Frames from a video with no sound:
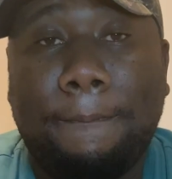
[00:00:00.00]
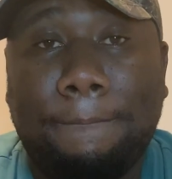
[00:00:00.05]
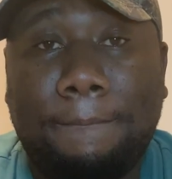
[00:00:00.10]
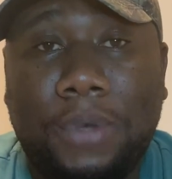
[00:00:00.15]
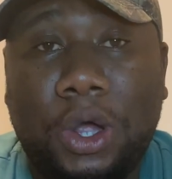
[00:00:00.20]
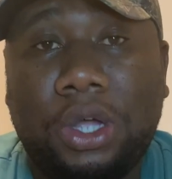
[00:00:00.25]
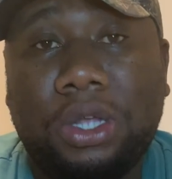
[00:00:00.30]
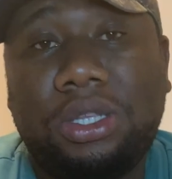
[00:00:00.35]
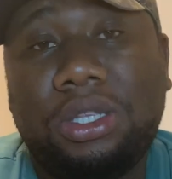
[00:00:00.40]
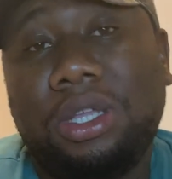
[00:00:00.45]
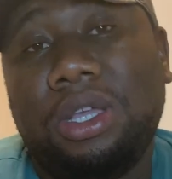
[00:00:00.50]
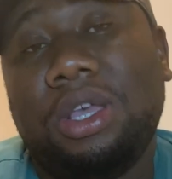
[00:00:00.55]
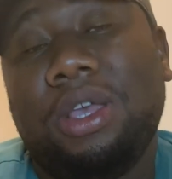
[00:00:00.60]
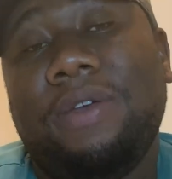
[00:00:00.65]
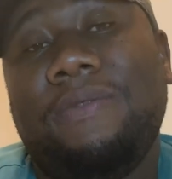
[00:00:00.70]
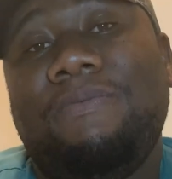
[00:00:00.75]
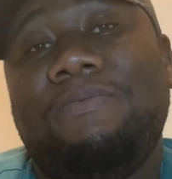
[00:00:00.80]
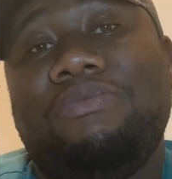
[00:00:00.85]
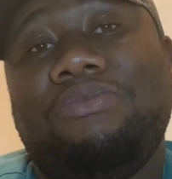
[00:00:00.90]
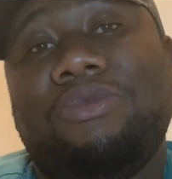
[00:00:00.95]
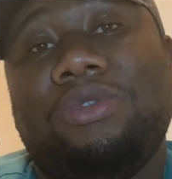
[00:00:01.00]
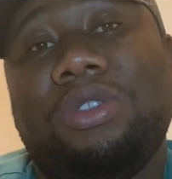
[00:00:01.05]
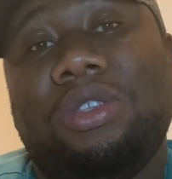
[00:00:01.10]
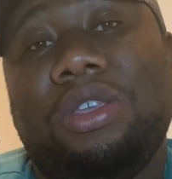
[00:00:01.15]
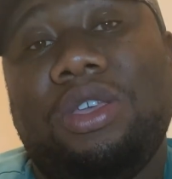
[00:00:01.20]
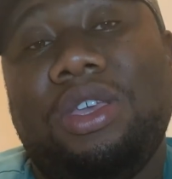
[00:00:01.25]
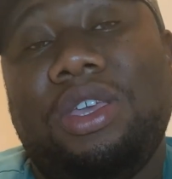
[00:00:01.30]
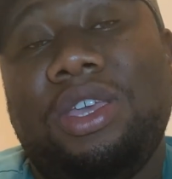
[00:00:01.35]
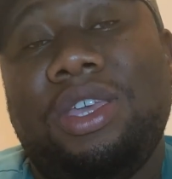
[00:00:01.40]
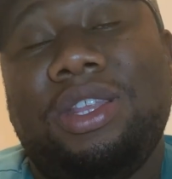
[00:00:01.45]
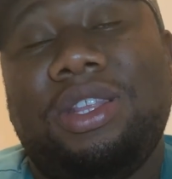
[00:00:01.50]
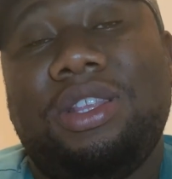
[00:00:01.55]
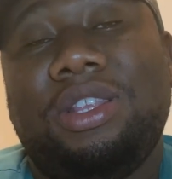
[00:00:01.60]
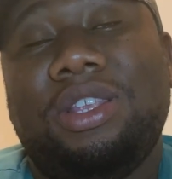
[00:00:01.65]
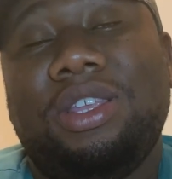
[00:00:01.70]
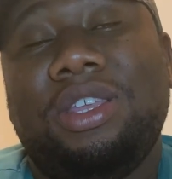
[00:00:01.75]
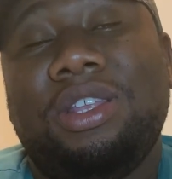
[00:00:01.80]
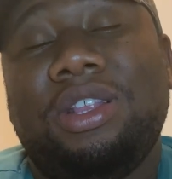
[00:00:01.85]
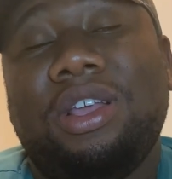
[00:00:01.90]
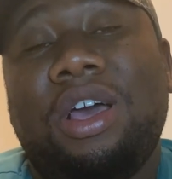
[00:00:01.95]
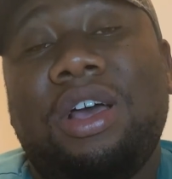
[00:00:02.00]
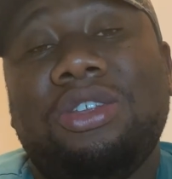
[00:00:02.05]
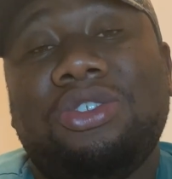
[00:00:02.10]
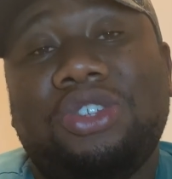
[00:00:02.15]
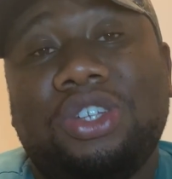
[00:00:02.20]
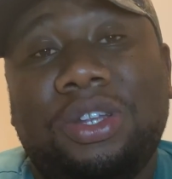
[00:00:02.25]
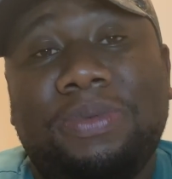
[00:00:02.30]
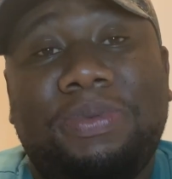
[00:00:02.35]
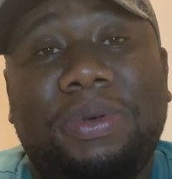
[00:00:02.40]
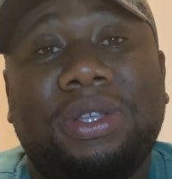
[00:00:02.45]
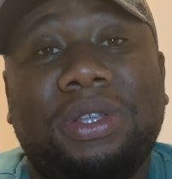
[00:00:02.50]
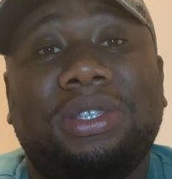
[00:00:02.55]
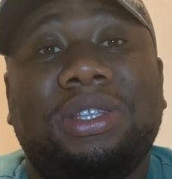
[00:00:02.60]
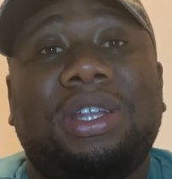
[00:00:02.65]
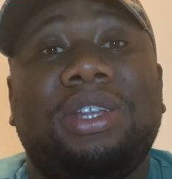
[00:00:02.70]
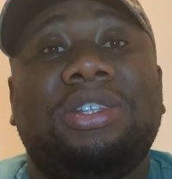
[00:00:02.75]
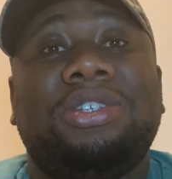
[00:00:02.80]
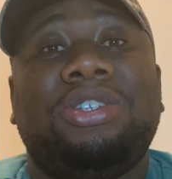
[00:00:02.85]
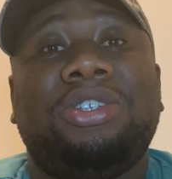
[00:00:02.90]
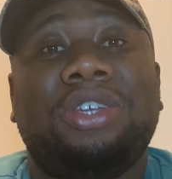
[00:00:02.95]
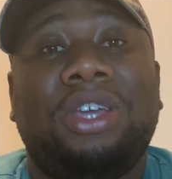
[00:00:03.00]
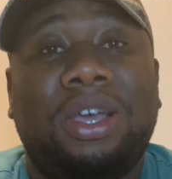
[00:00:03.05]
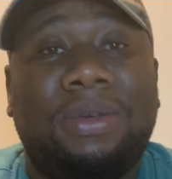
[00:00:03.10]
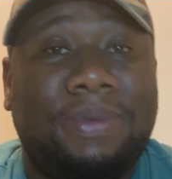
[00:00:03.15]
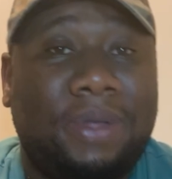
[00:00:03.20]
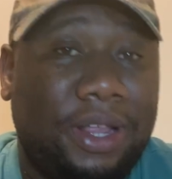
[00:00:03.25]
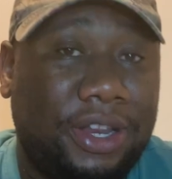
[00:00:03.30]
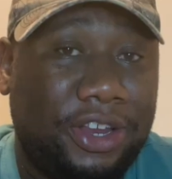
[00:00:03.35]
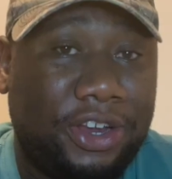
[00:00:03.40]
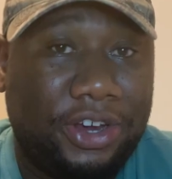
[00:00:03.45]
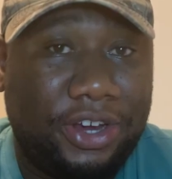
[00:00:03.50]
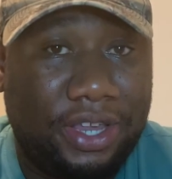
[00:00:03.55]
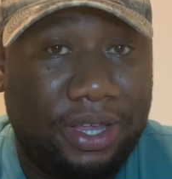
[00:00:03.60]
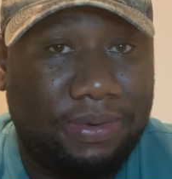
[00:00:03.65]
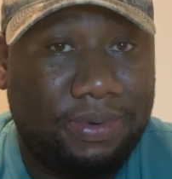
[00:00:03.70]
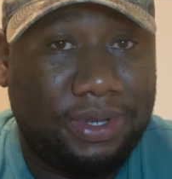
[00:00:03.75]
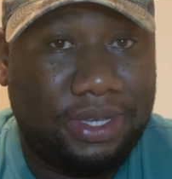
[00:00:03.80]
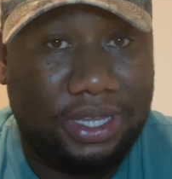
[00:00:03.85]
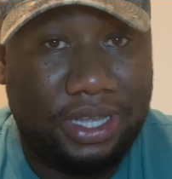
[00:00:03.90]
But it also depends on the job that they're able to